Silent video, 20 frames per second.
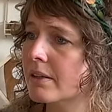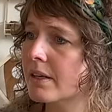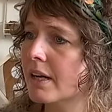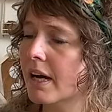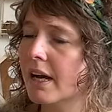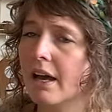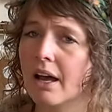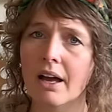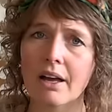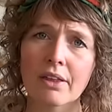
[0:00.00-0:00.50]

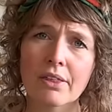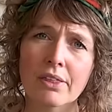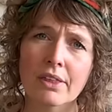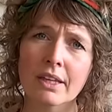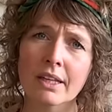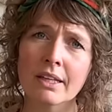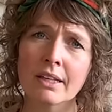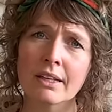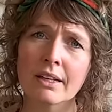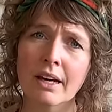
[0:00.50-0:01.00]
I
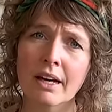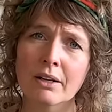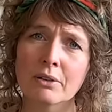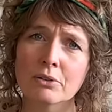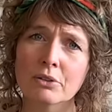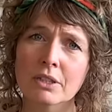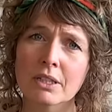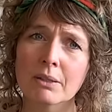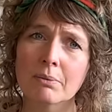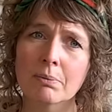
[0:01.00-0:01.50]
think
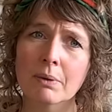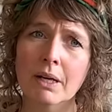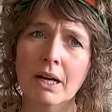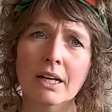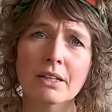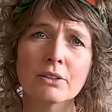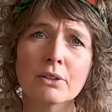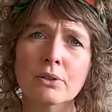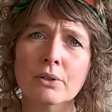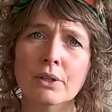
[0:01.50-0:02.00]
housekeeping,
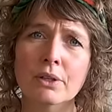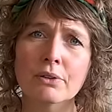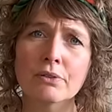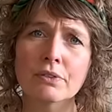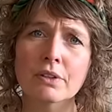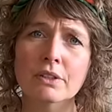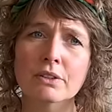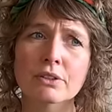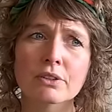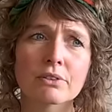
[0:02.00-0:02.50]
I don't know if
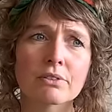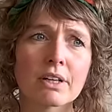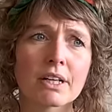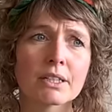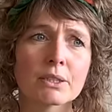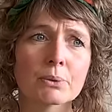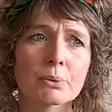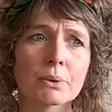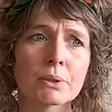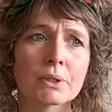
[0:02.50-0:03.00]
that's the
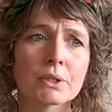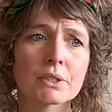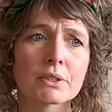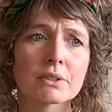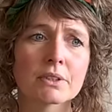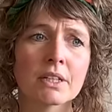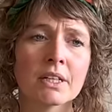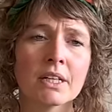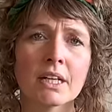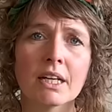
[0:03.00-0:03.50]
right
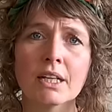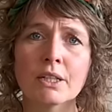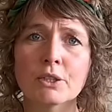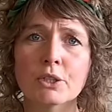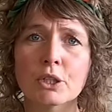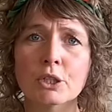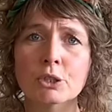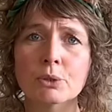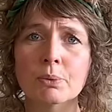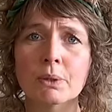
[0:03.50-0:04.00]
word. In
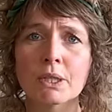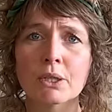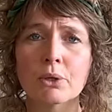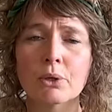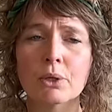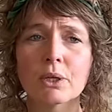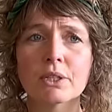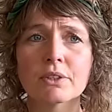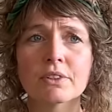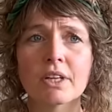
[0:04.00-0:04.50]
Dutch we
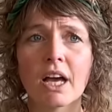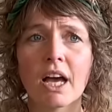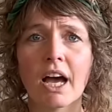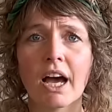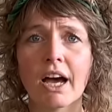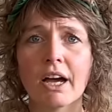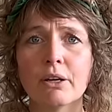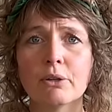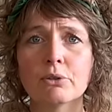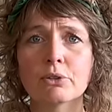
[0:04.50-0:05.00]
call it
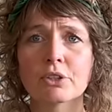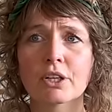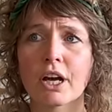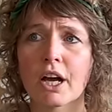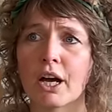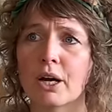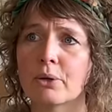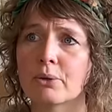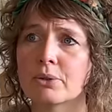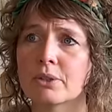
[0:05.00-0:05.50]

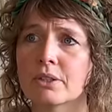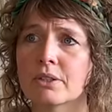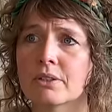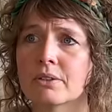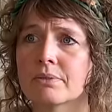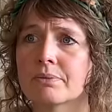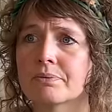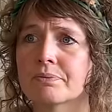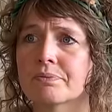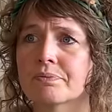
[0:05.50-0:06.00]

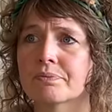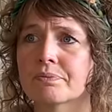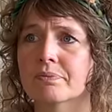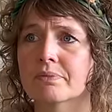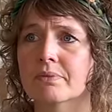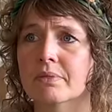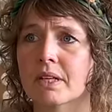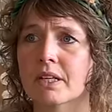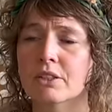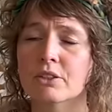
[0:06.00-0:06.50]
huishouden.
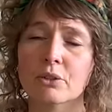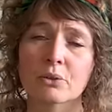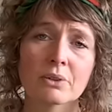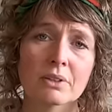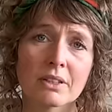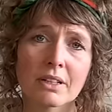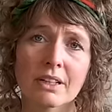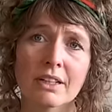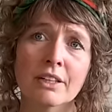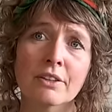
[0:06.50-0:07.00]
So
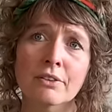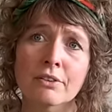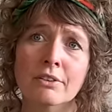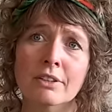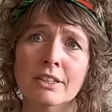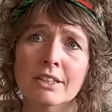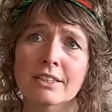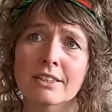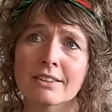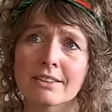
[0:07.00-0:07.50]

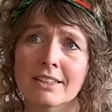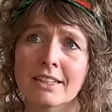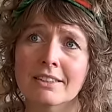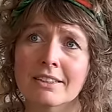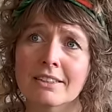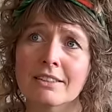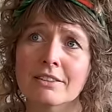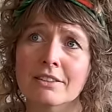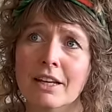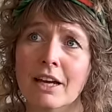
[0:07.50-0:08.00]
literally that
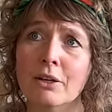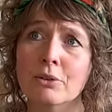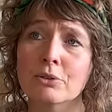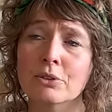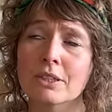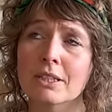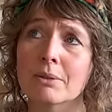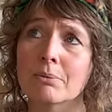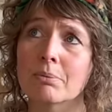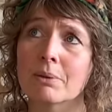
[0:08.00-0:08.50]
is
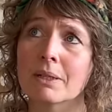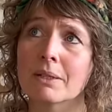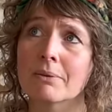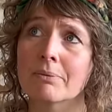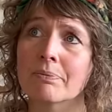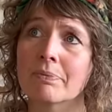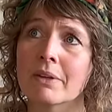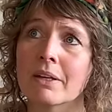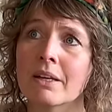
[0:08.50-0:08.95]
housekeeping.